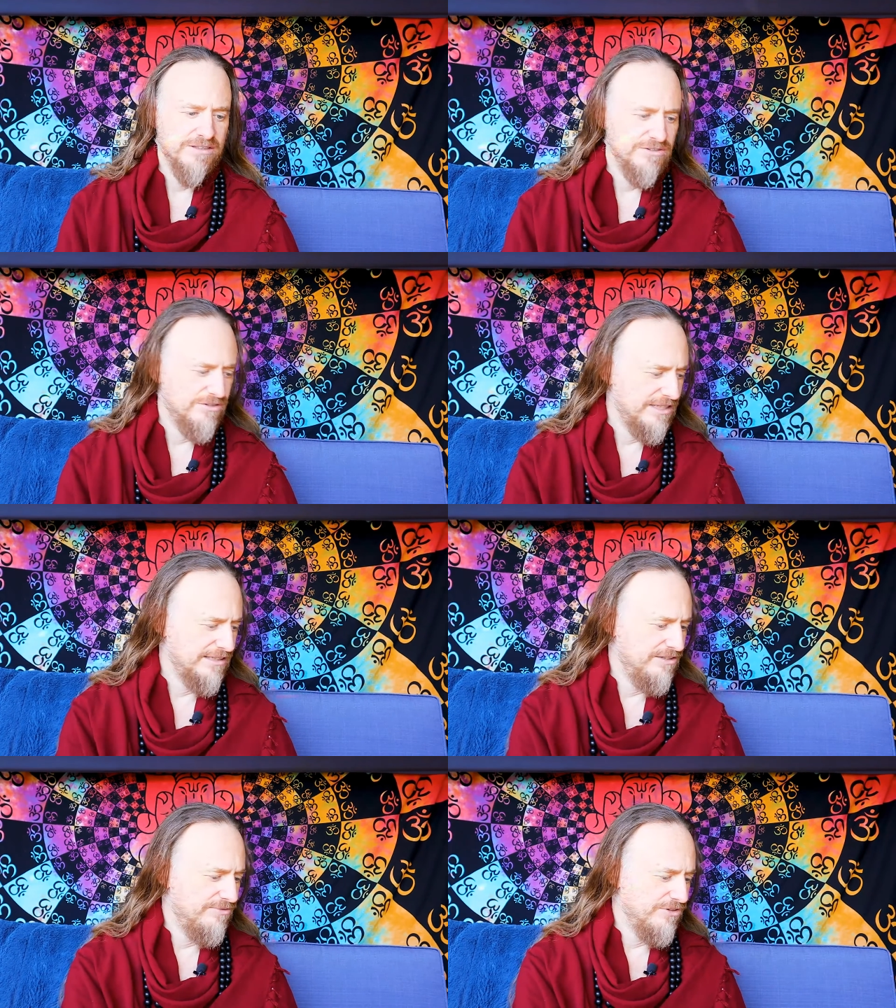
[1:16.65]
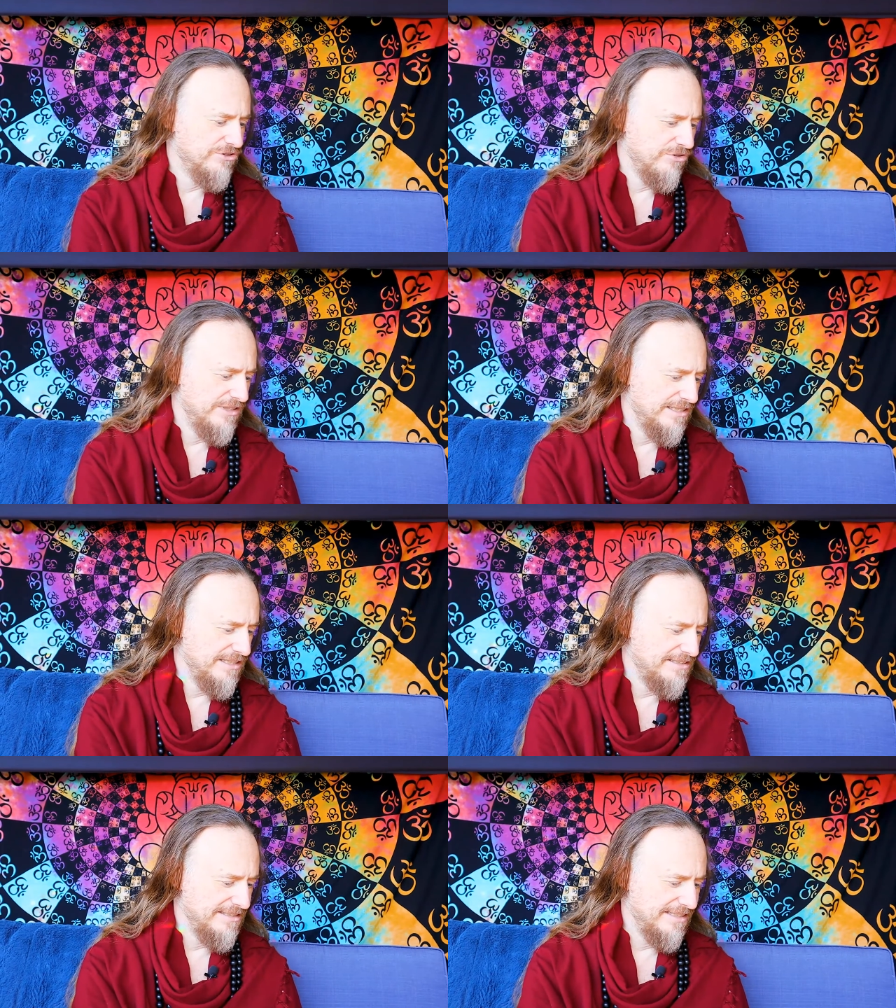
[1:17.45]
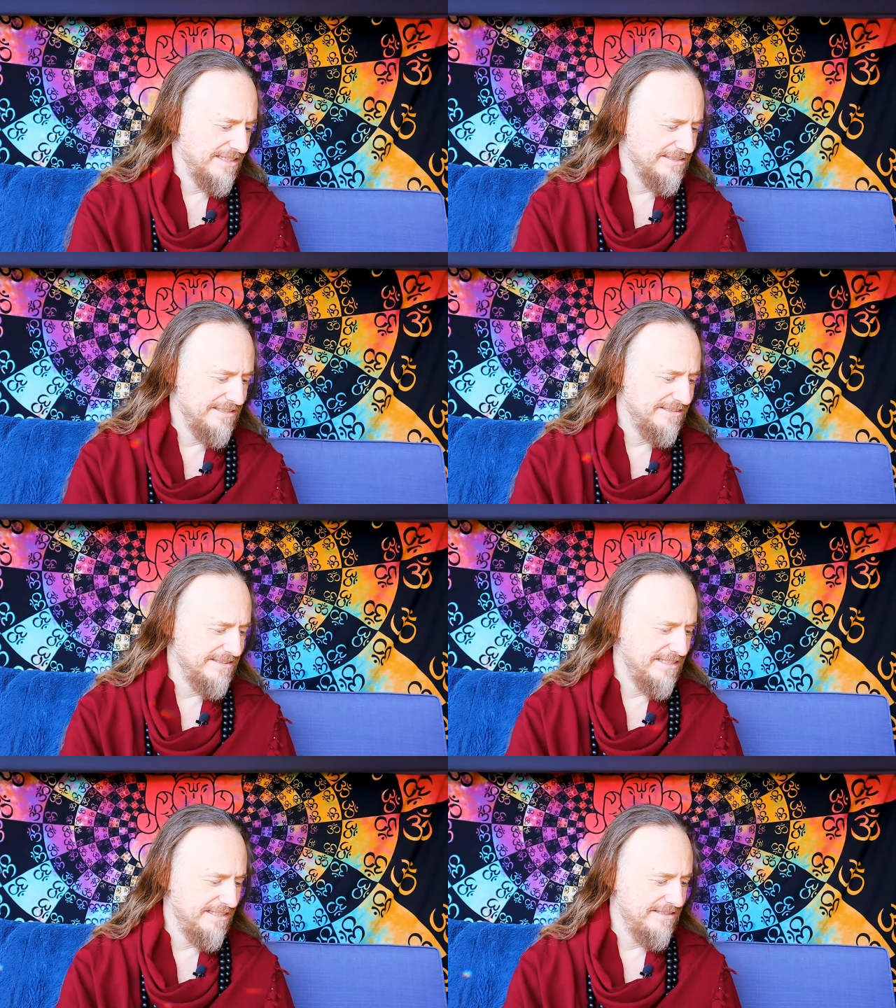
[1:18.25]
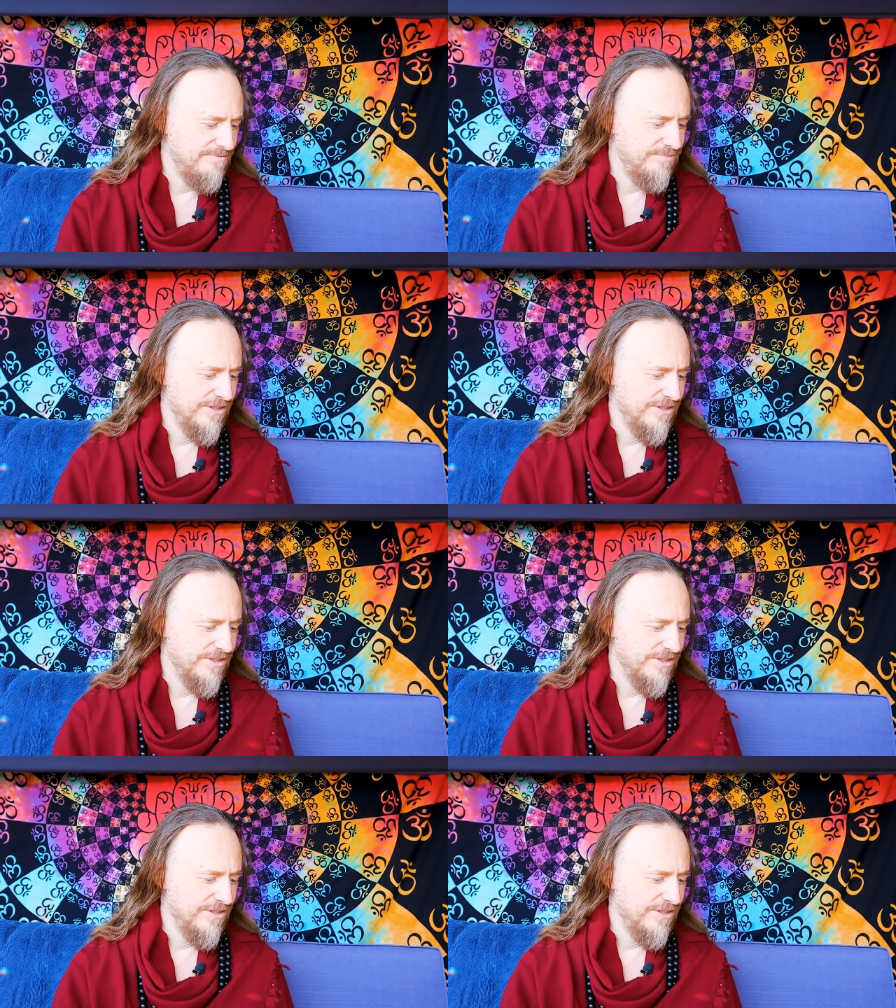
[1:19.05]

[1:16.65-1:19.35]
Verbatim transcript: So thank you for joining us again today.